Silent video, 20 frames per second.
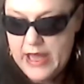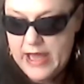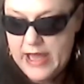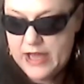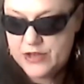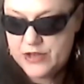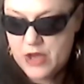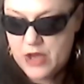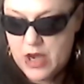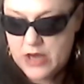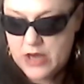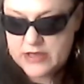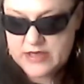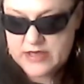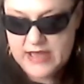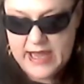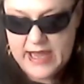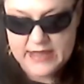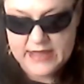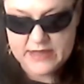in dogs,
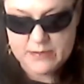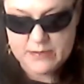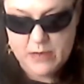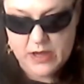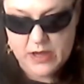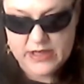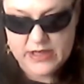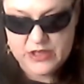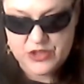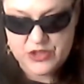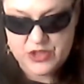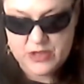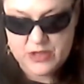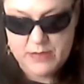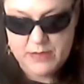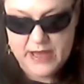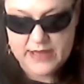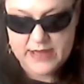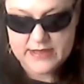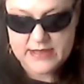cats, monkeys,
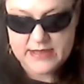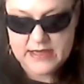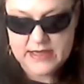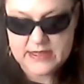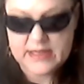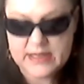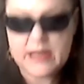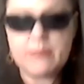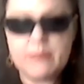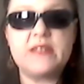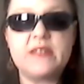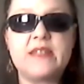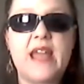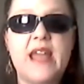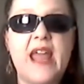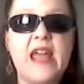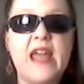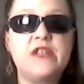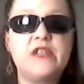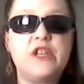chimpanzees, gibbons,
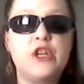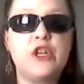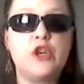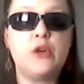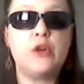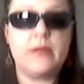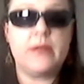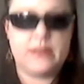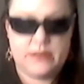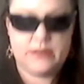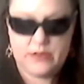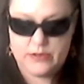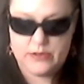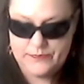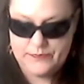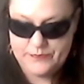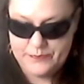and humans.